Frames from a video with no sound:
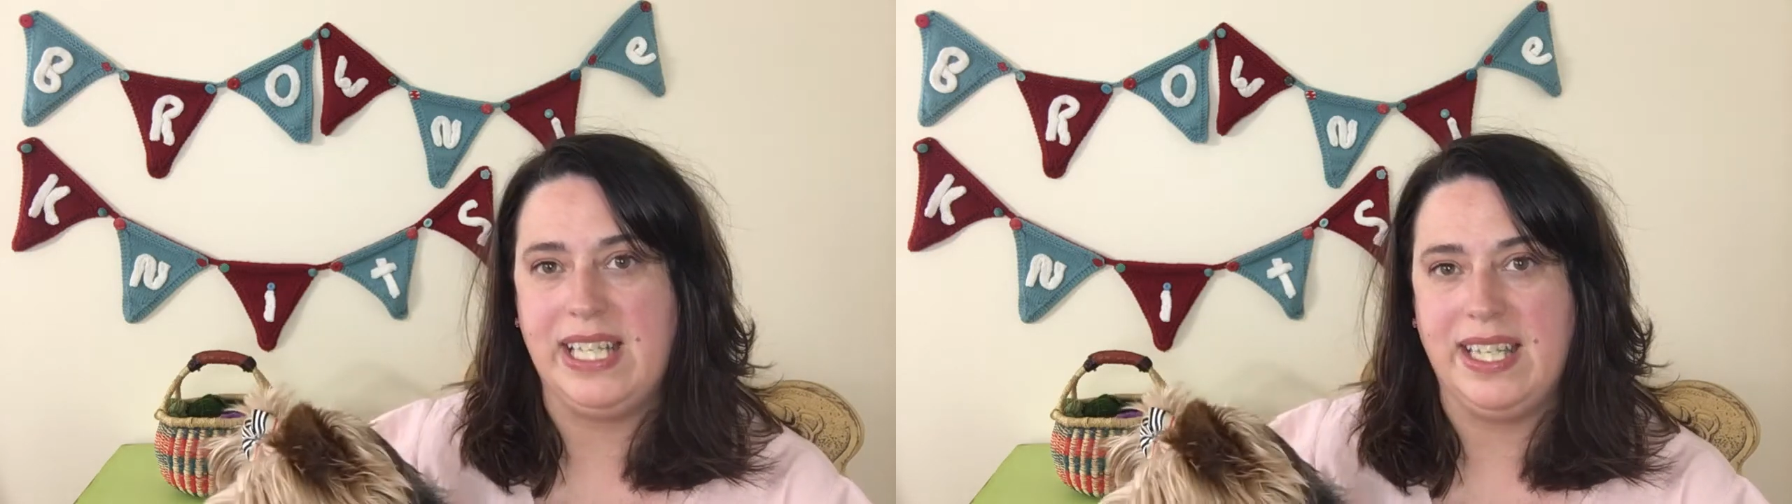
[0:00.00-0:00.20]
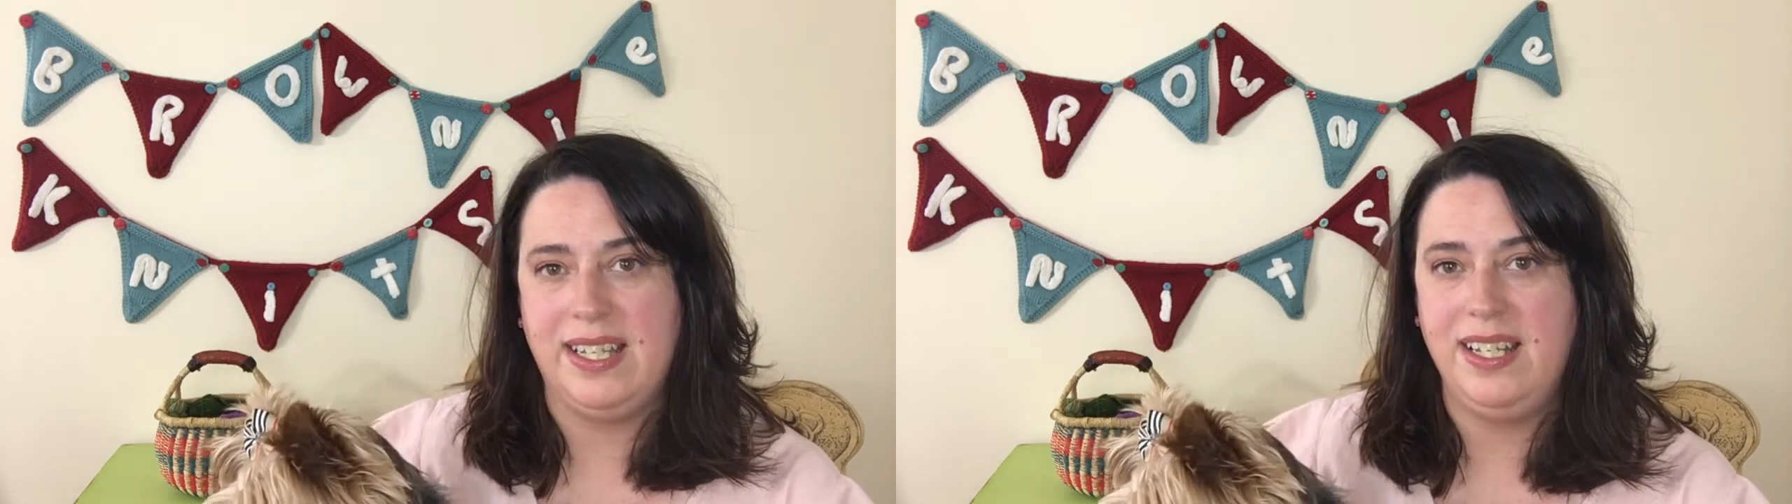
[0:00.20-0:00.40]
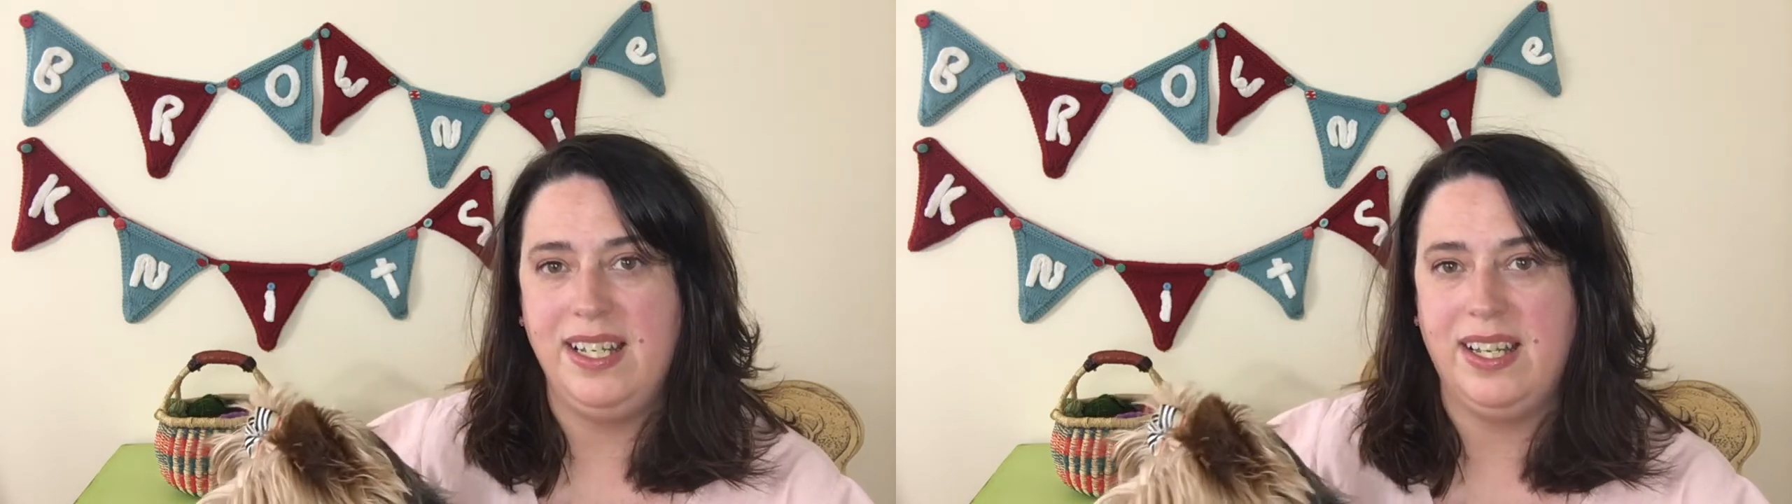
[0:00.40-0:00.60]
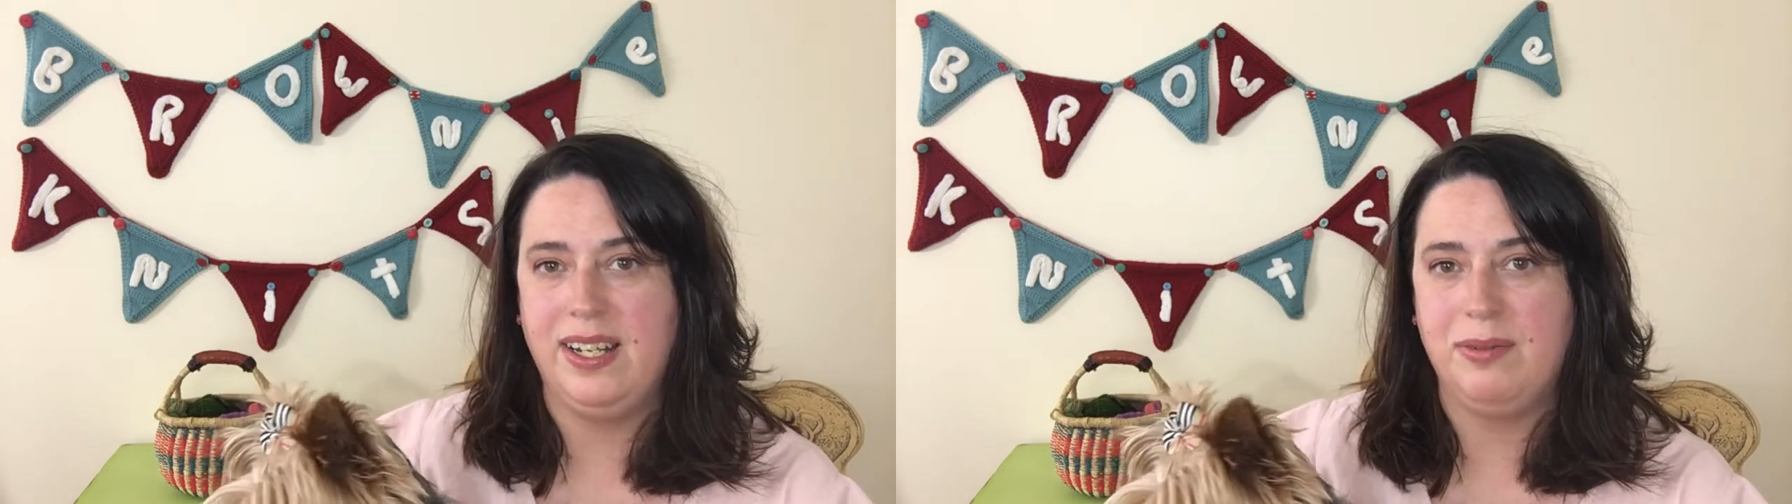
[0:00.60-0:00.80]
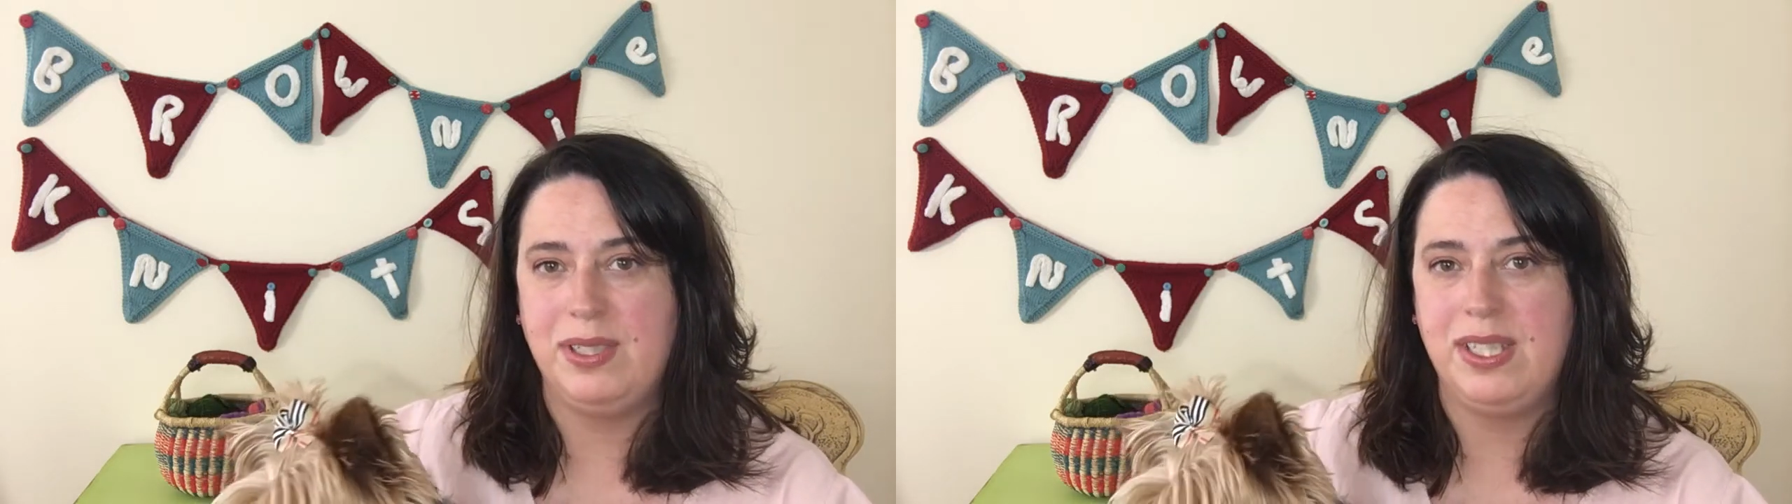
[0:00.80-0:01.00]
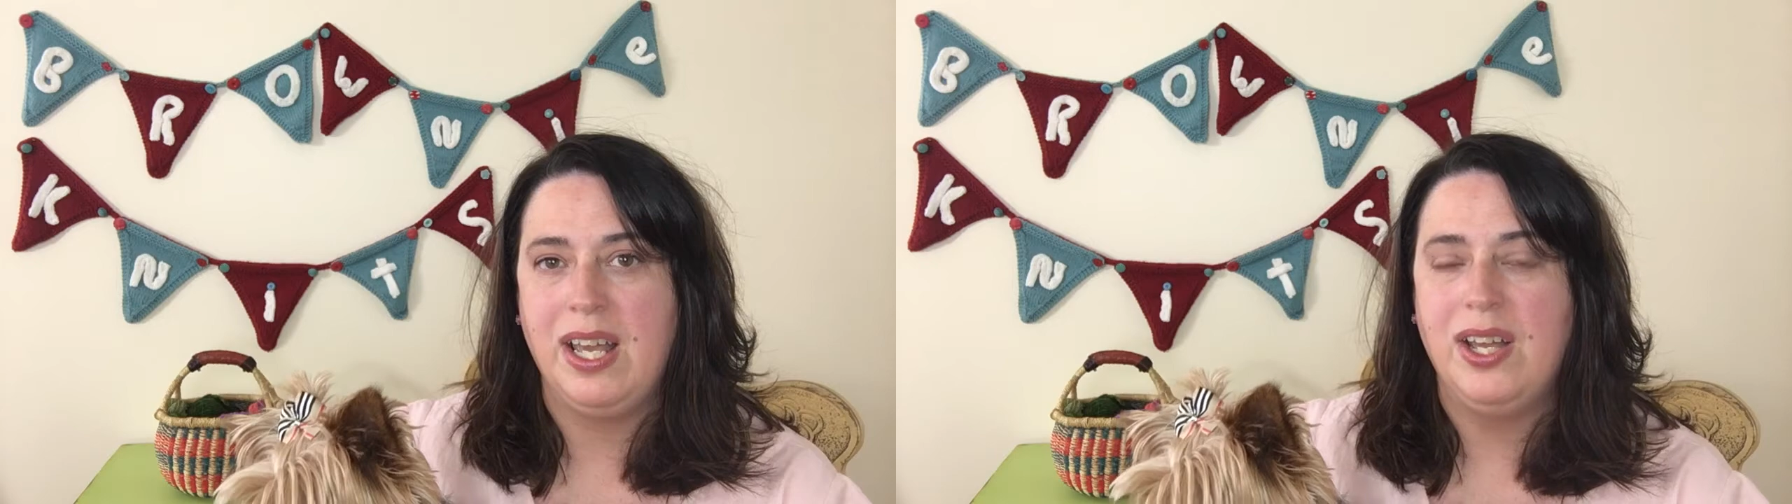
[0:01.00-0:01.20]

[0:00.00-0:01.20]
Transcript: inn, and it was